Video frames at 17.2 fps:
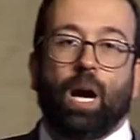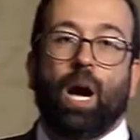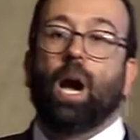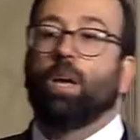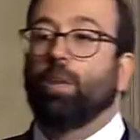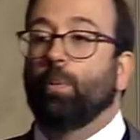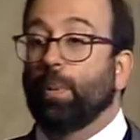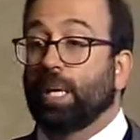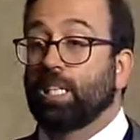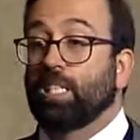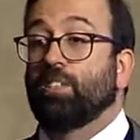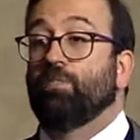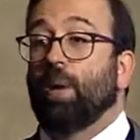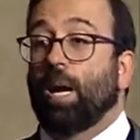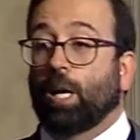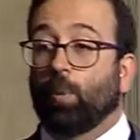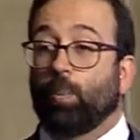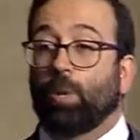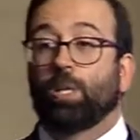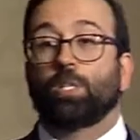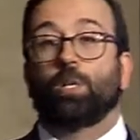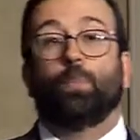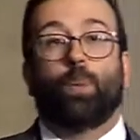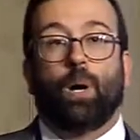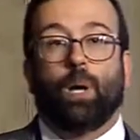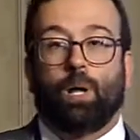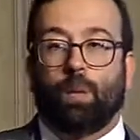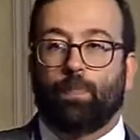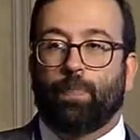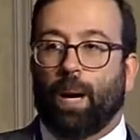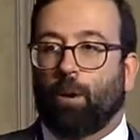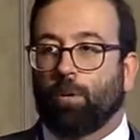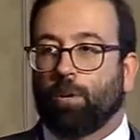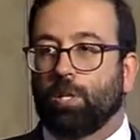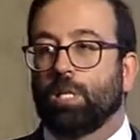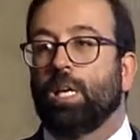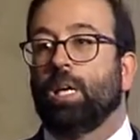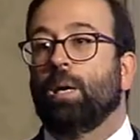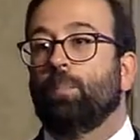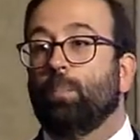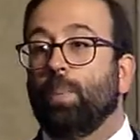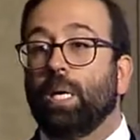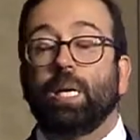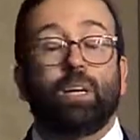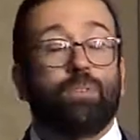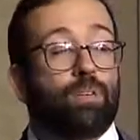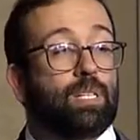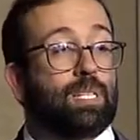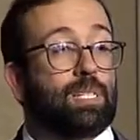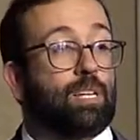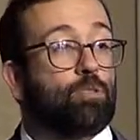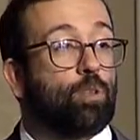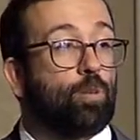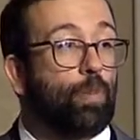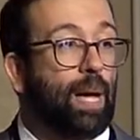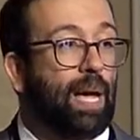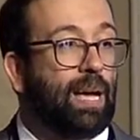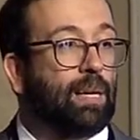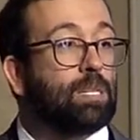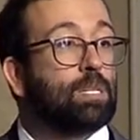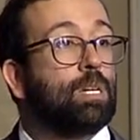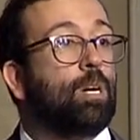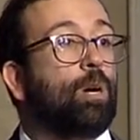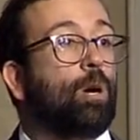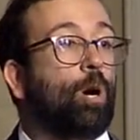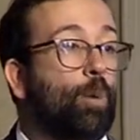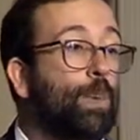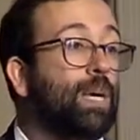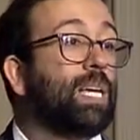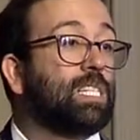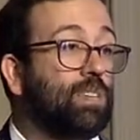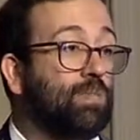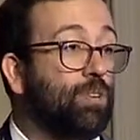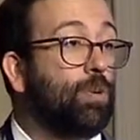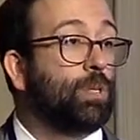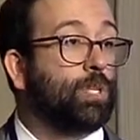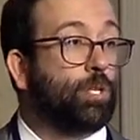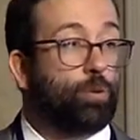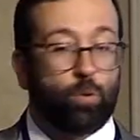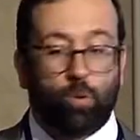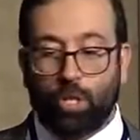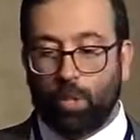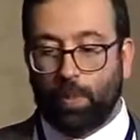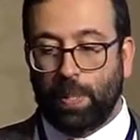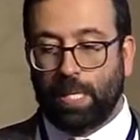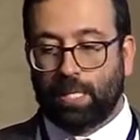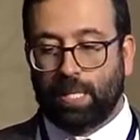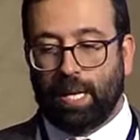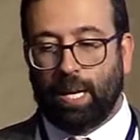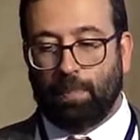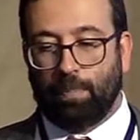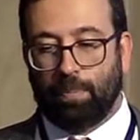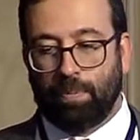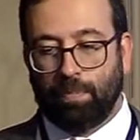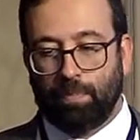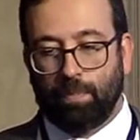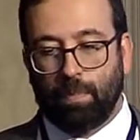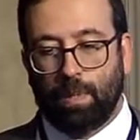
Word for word: either because of macroprudential po powers being given to central banks or because of new institutions being set up.